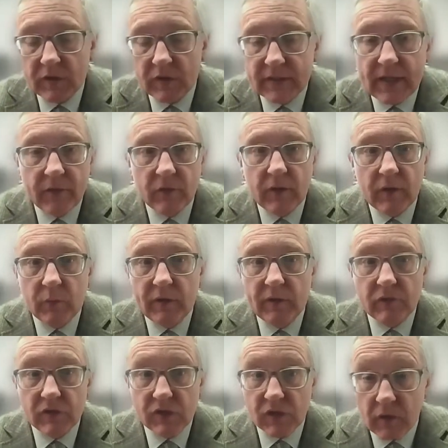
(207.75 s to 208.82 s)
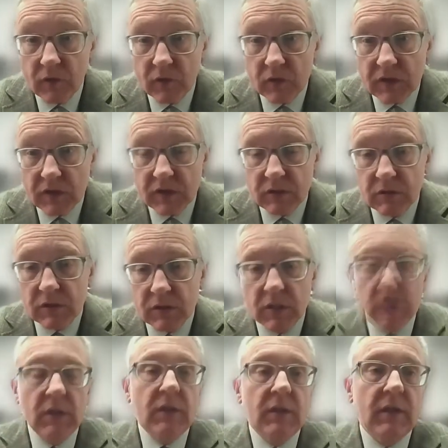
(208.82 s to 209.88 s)
but we worked together and we've resolved those
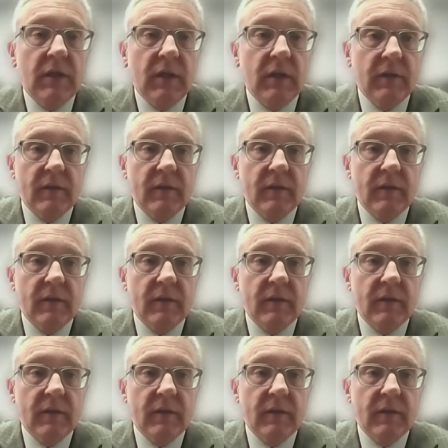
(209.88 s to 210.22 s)
concerns.